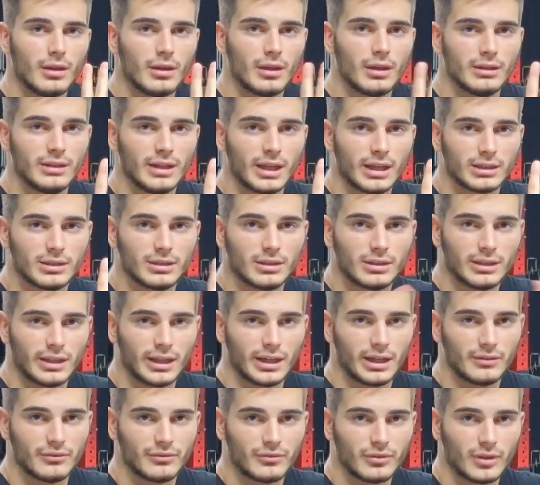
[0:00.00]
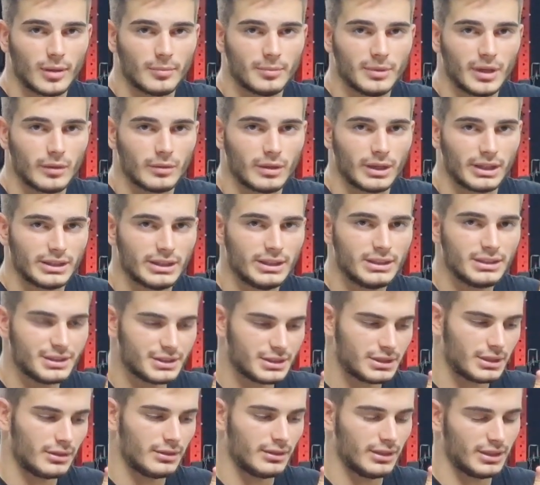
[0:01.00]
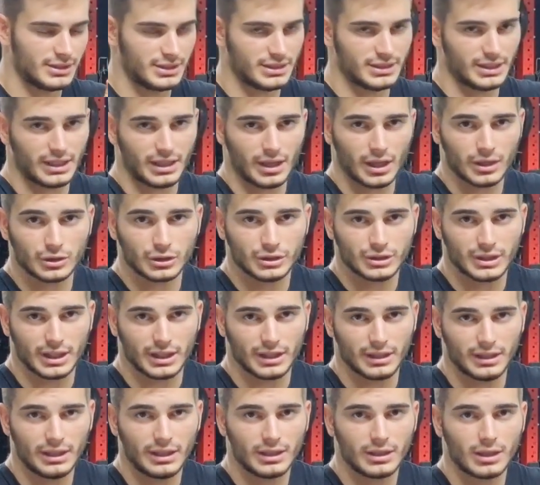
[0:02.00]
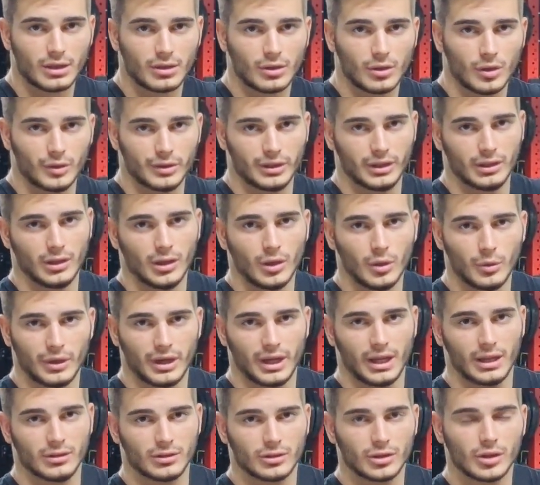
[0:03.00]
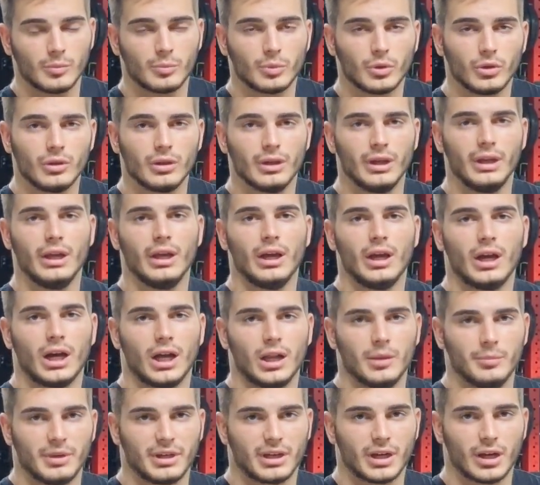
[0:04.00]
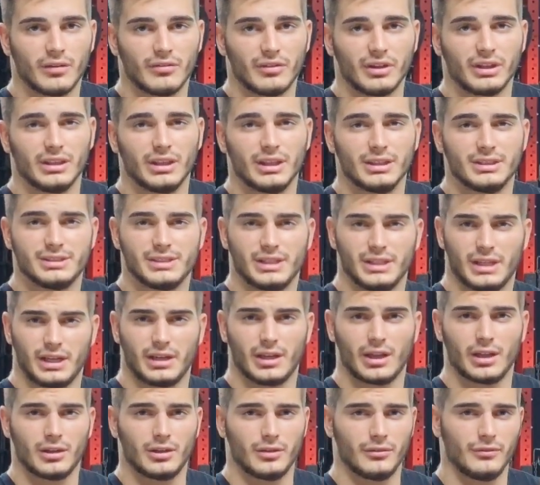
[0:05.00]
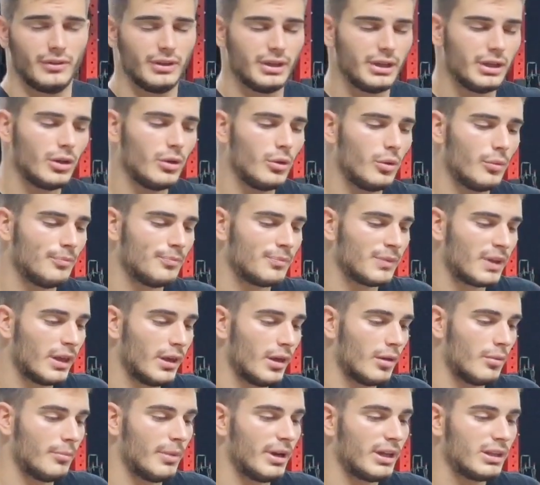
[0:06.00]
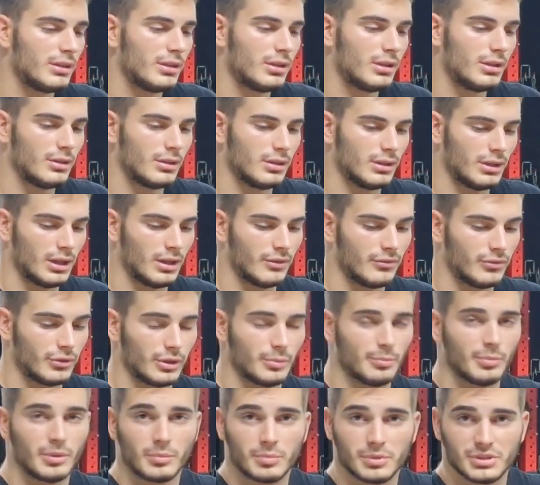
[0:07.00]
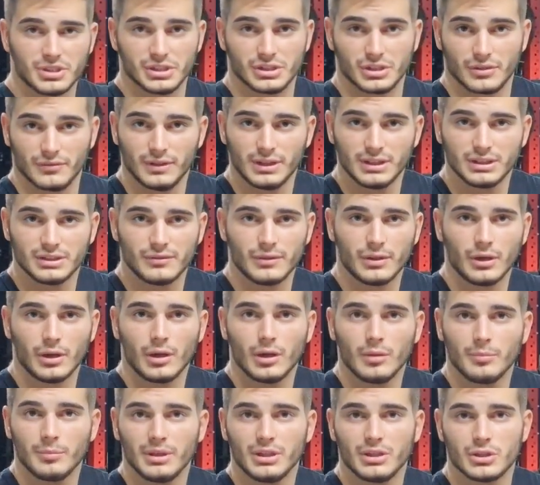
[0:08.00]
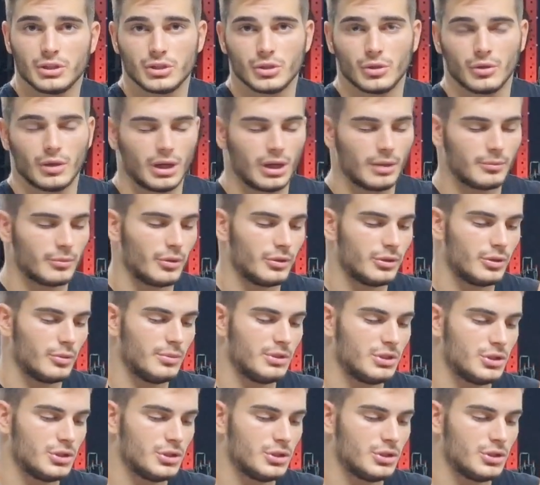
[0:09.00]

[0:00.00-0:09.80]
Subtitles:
not let it flop down like this. This is another technique called the low hand top roll. I'll be covering this in another video, but for the purposes of this video, I'm going to be